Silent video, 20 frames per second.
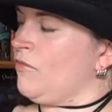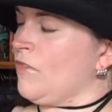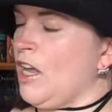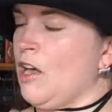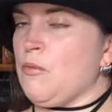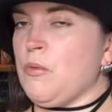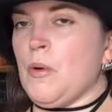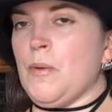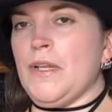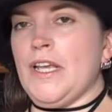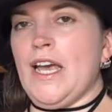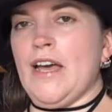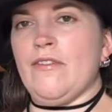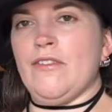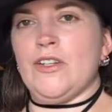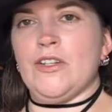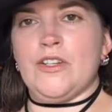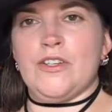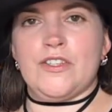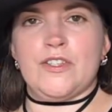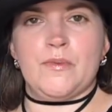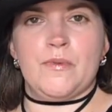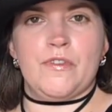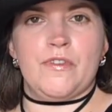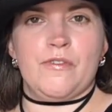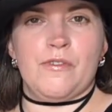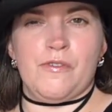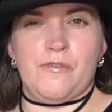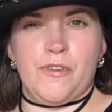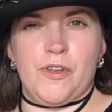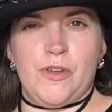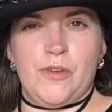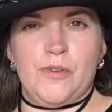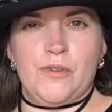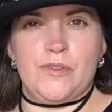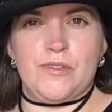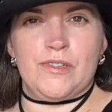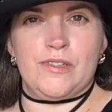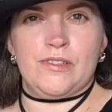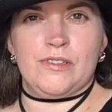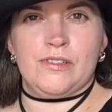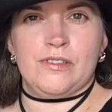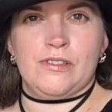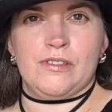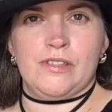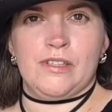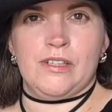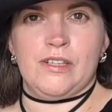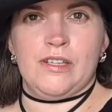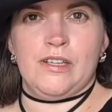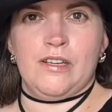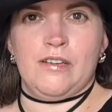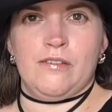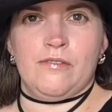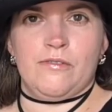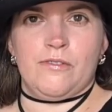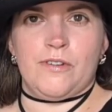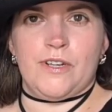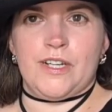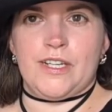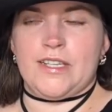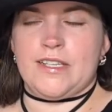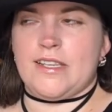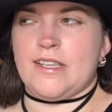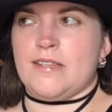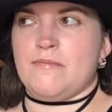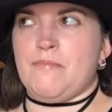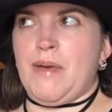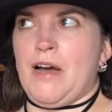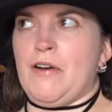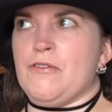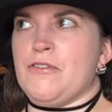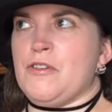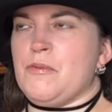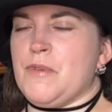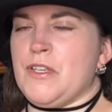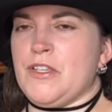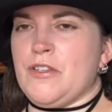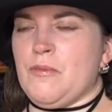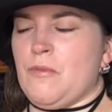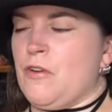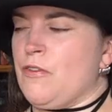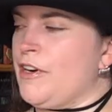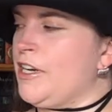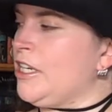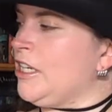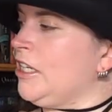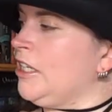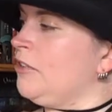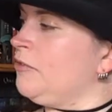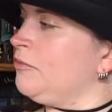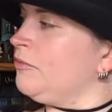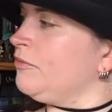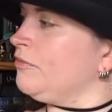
I'll probably have a look at some of the reviews for it, because there's bound to be some already,